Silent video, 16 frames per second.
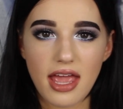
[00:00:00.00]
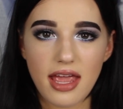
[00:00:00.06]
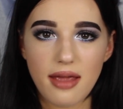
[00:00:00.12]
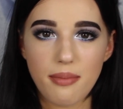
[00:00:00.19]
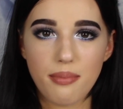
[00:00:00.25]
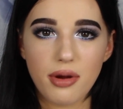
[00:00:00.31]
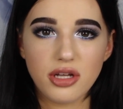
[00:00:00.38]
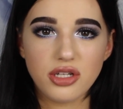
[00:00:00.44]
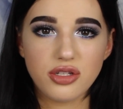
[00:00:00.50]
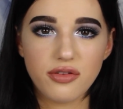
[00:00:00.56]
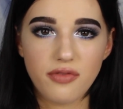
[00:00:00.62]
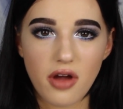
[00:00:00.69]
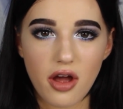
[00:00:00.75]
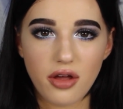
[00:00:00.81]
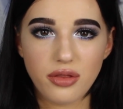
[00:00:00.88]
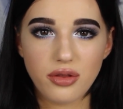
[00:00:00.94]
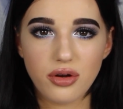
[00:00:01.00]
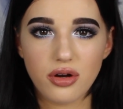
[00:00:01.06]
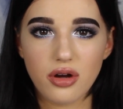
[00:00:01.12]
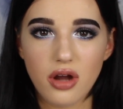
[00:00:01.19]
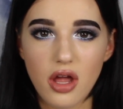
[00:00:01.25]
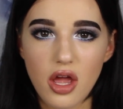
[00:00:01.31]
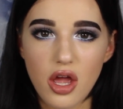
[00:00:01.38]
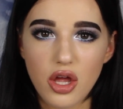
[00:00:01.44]
a bunch of
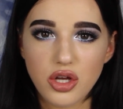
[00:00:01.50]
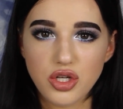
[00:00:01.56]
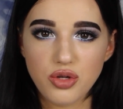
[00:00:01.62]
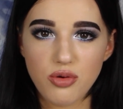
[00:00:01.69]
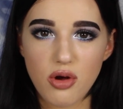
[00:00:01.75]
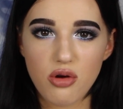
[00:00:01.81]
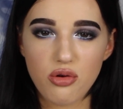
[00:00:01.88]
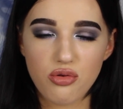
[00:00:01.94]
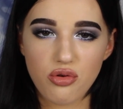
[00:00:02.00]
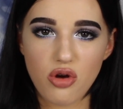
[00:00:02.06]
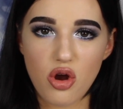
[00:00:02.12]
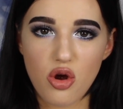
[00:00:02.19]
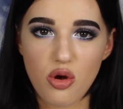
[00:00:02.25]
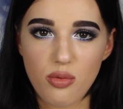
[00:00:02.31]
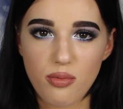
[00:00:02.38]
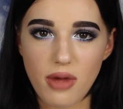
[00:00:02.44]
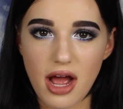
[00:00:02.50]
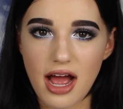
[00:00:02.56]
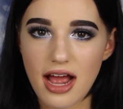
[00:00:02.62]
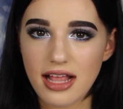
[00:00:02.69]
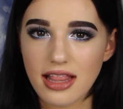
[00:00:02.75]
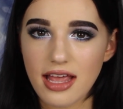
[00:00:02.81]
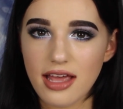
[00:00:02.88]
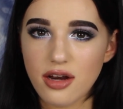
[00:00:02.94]
other duochrome
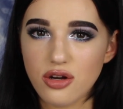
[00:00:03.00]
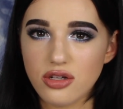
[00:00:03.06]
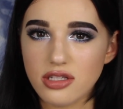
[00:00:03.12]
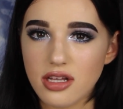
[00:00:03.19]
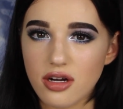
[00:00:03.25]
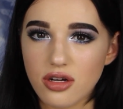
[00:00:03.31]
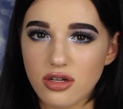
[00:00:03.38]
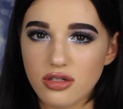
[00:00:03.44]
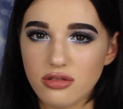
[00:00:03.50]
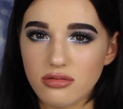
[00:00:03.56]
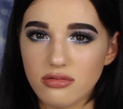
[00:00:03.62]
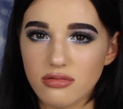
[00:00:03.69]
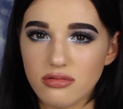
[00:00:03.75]
highlighters that are